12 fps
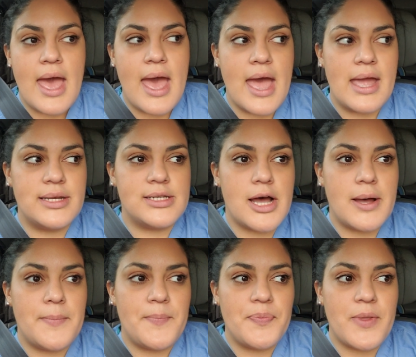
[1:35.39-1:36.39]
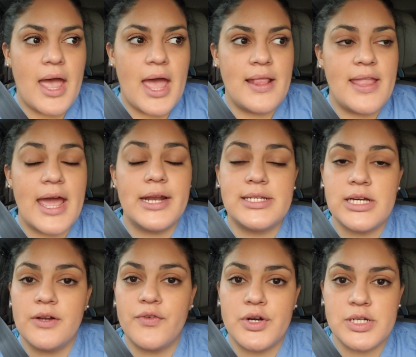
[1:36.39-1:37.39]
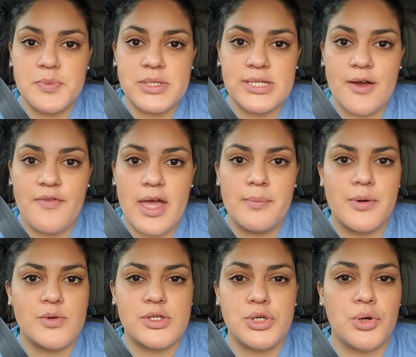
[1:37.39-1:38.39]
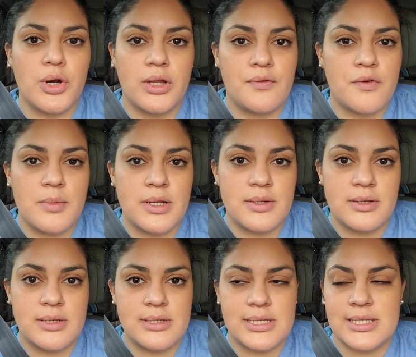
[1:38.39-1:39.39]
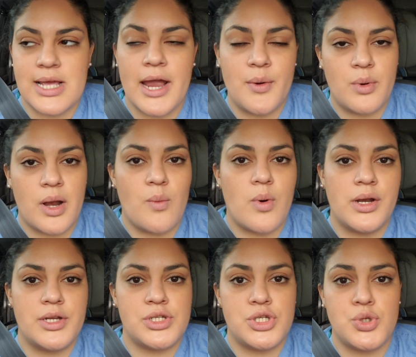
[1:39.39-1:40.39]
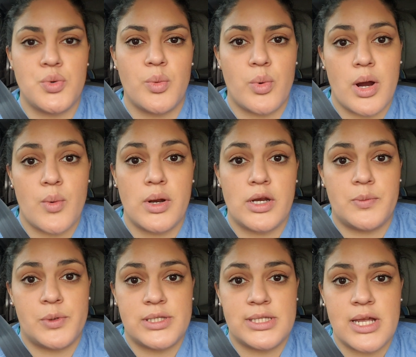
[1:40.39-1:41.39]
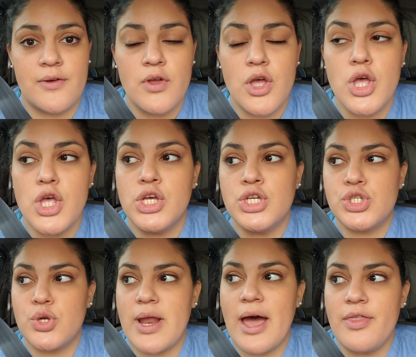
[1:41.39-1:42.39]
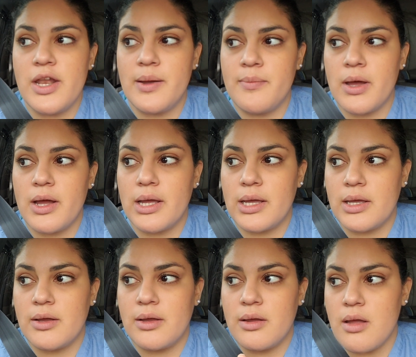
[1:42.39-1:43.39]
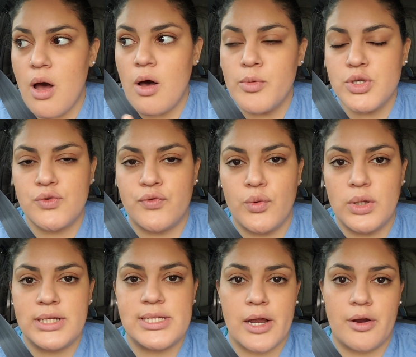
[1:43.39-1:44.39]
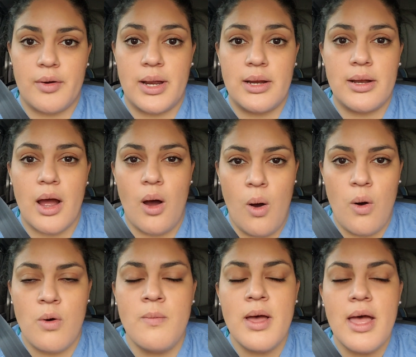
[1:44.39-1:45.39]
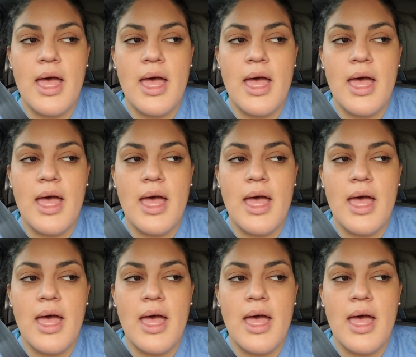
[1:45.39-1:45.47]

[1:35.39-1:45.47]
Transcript: and, um, and they had a ton of Christmas stuff then, but it was too early for me to decide what I wanted to do and where I wanted to put stuff. So now that I'm almost fully decorated at home,